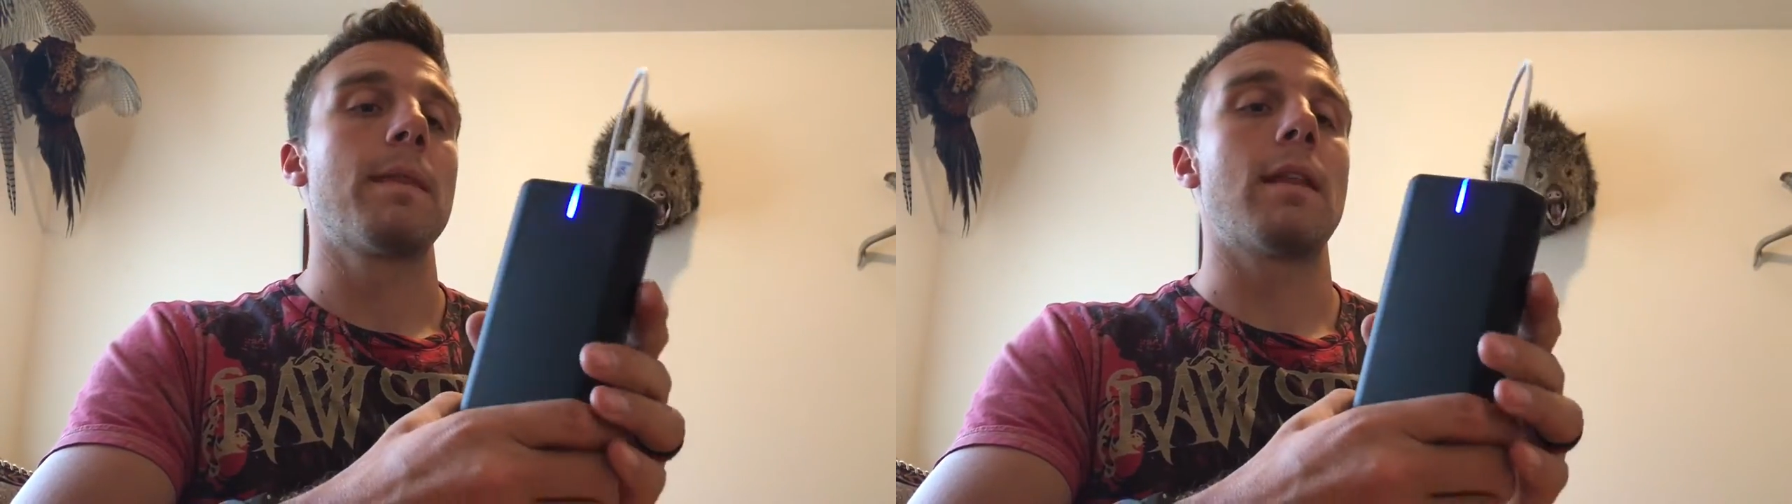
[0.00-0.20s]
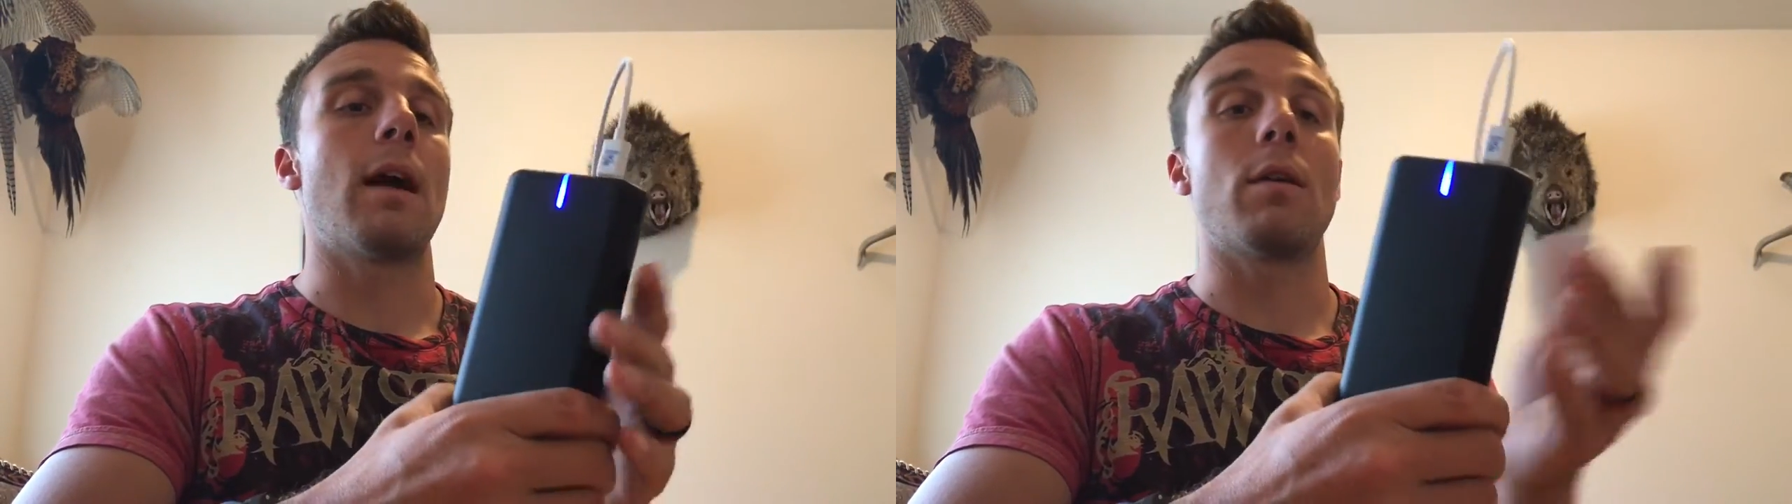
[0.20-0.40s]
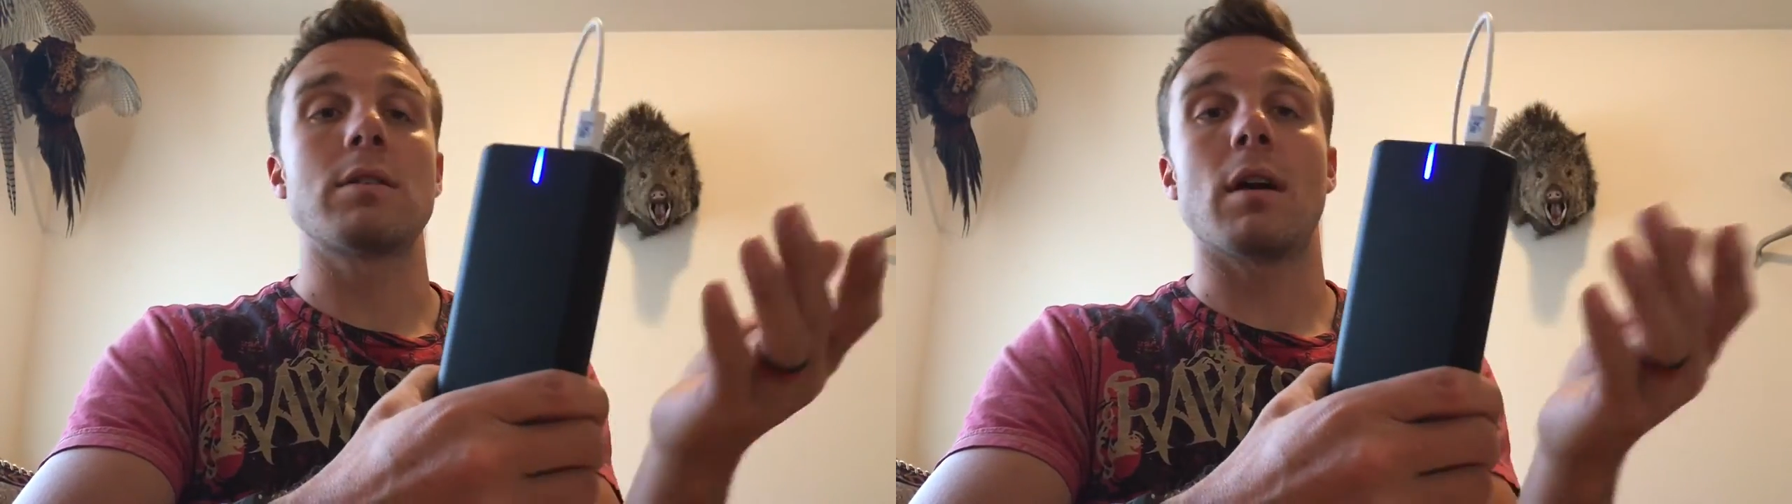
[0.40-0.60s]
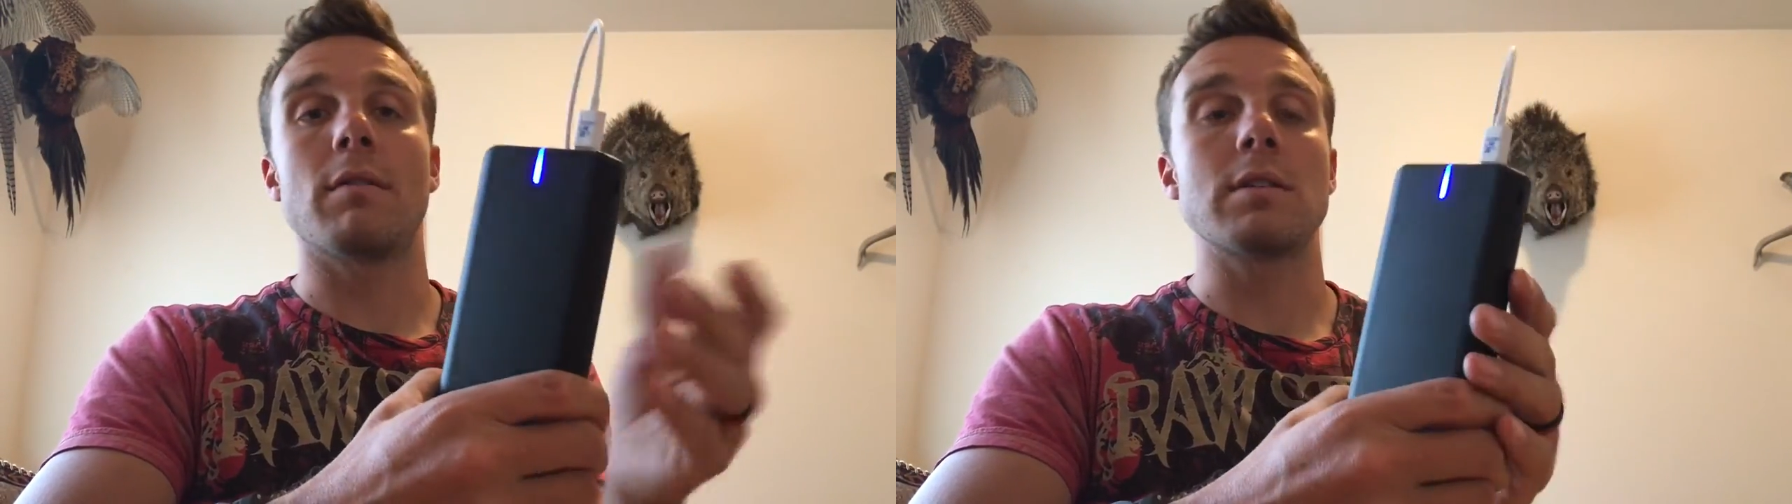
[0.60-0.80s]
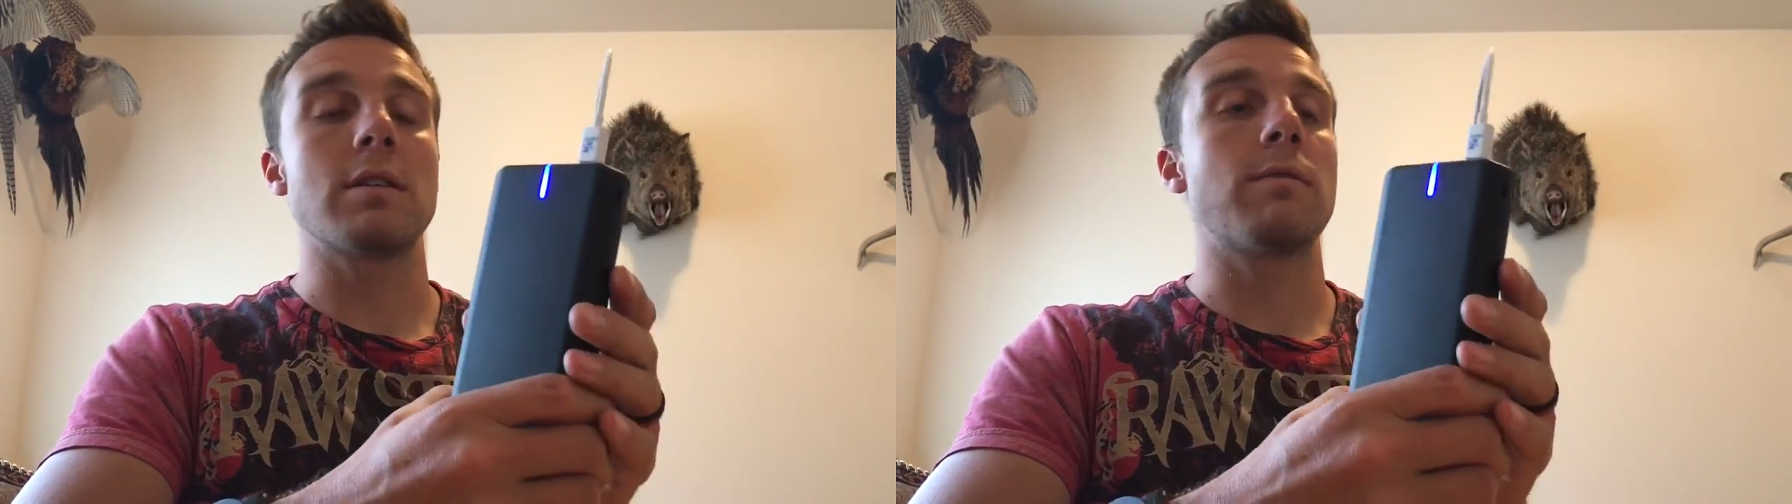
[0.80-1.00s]
Now it's
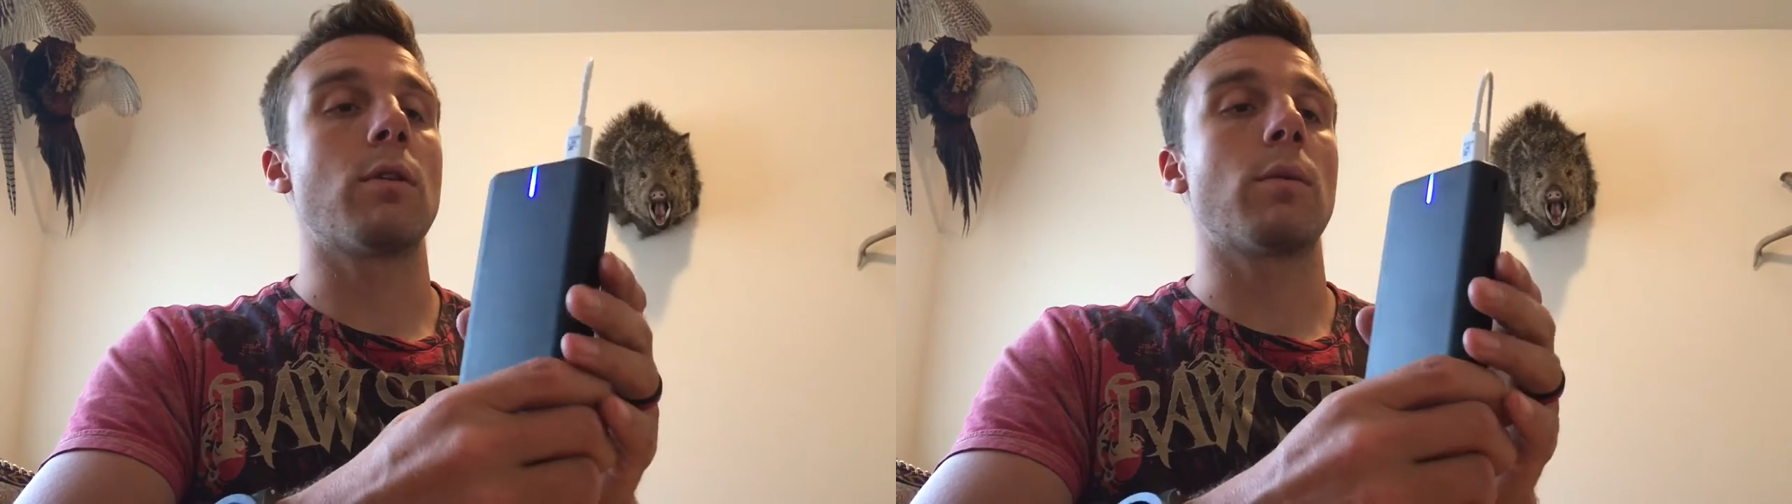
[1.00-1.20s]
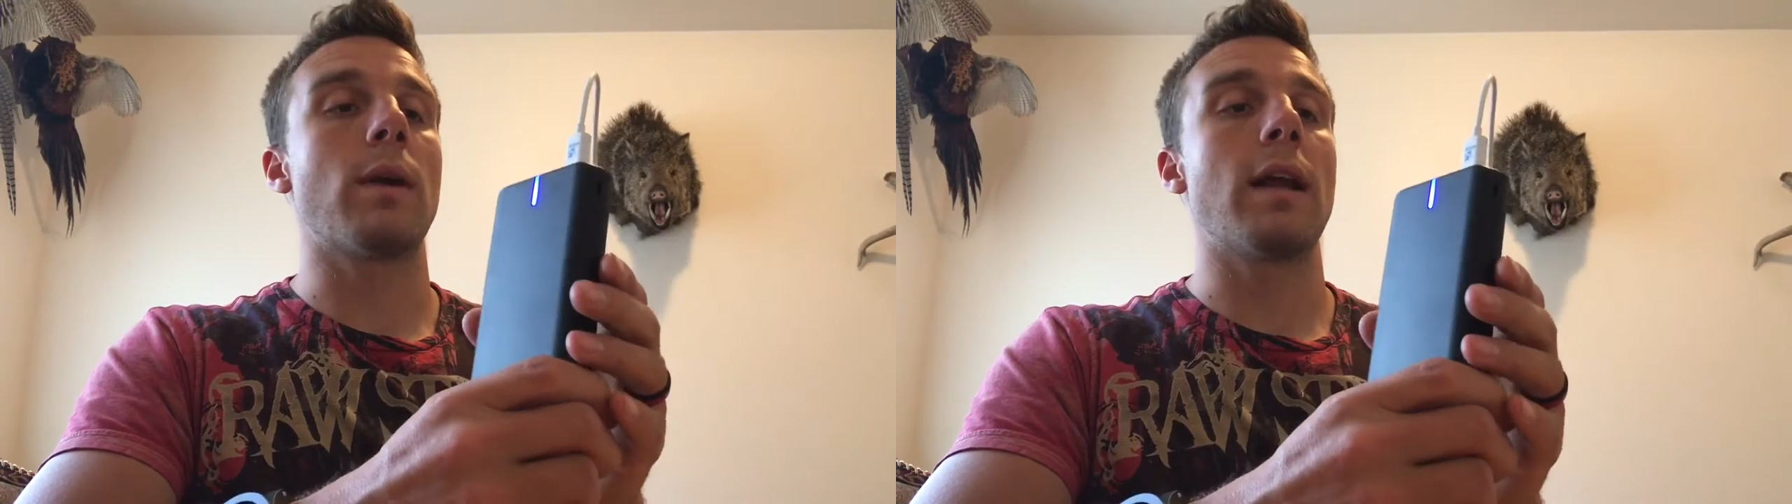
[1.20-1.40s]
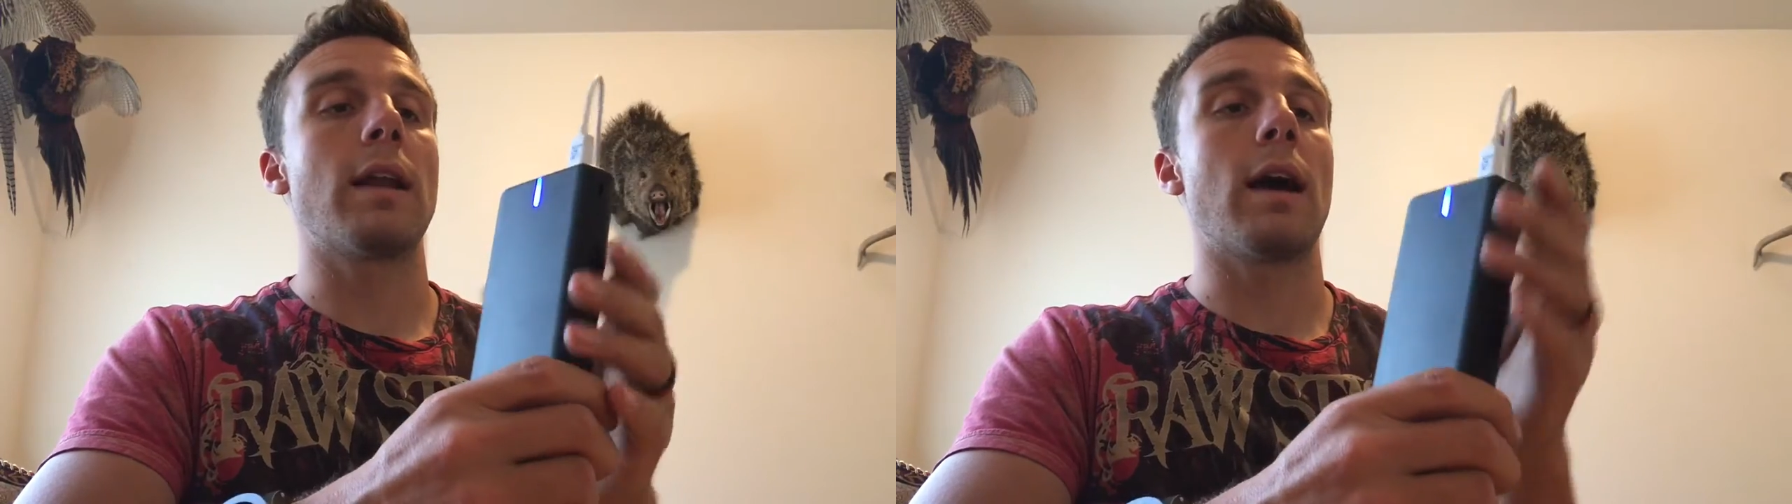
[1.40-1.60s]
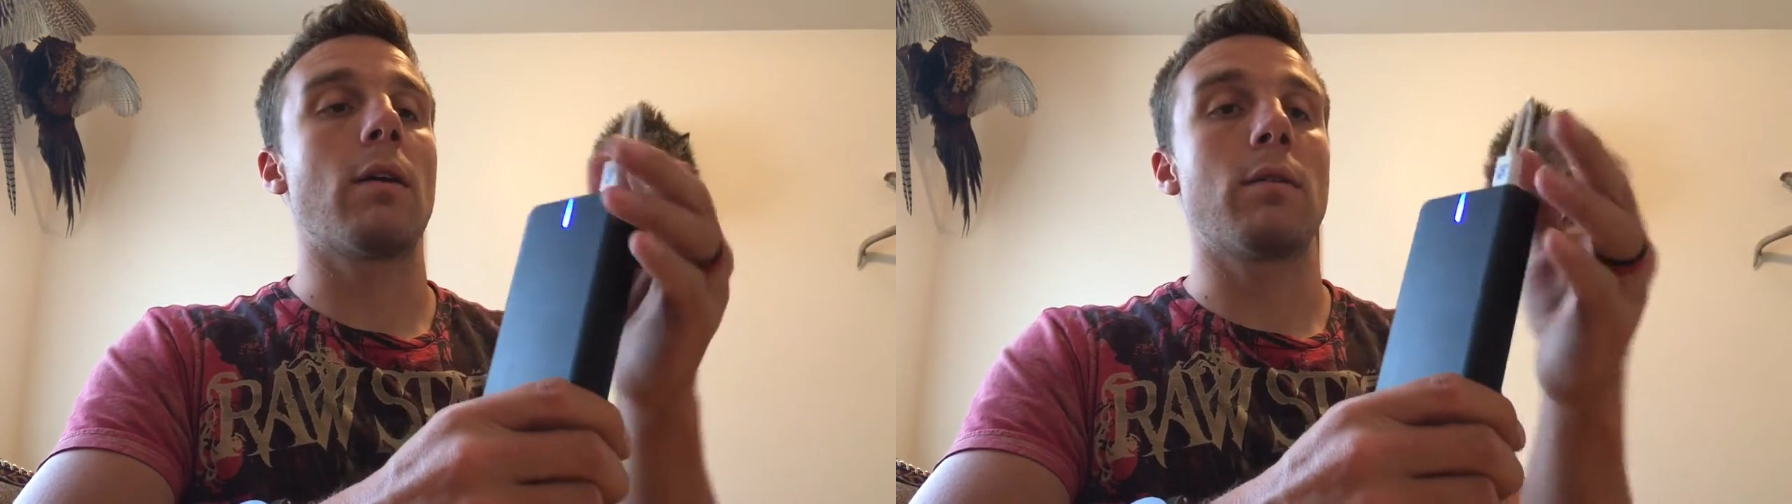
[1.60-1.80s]
obviously full right now,